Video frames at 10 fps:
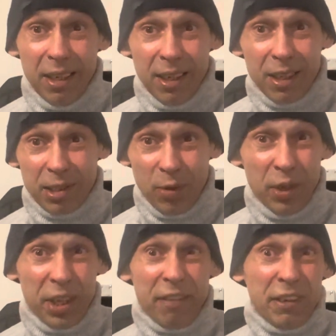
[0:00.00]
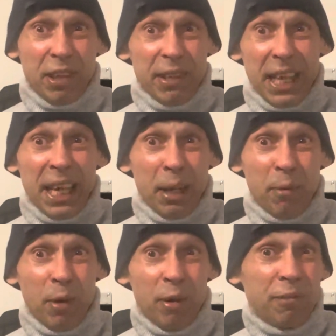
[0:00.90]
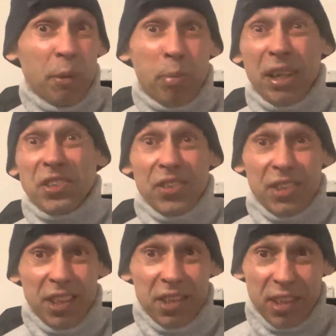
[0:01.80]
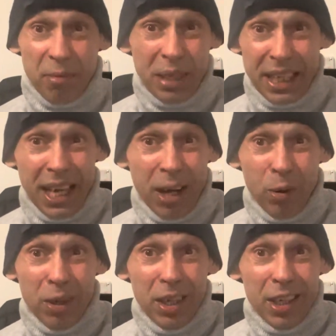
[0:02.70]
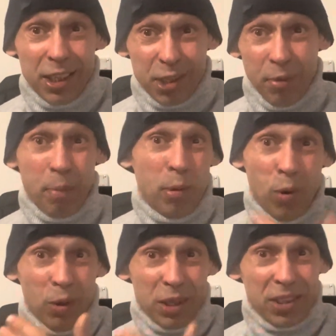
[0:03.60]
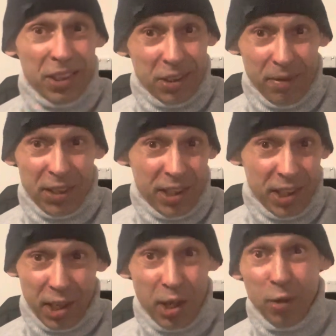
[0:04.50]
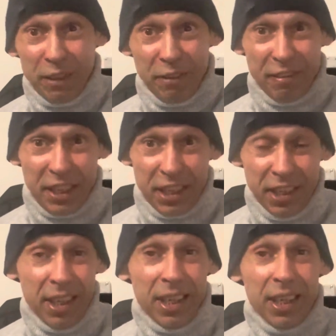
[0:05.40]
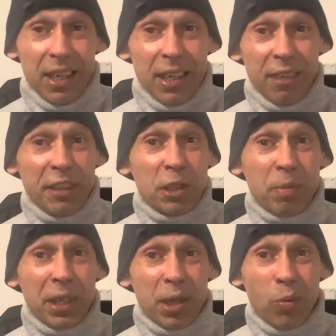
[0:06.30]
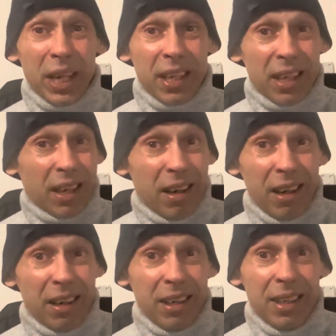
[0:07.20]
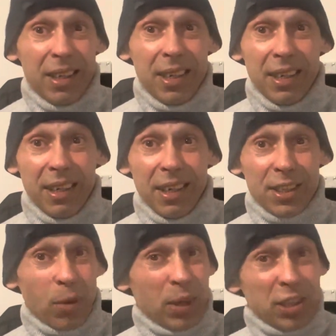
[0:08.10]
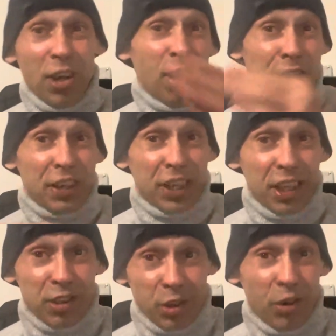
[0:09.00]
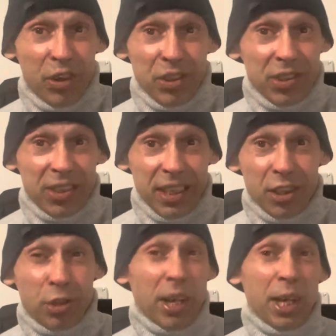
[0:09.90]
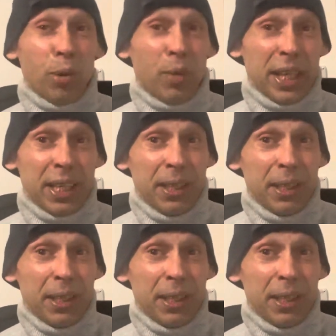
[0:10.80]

because I've got nothing of the present since I've been out to report, since obviously the COVID thing and things being the way they are. So I'll start off at King's Cross, and straight away,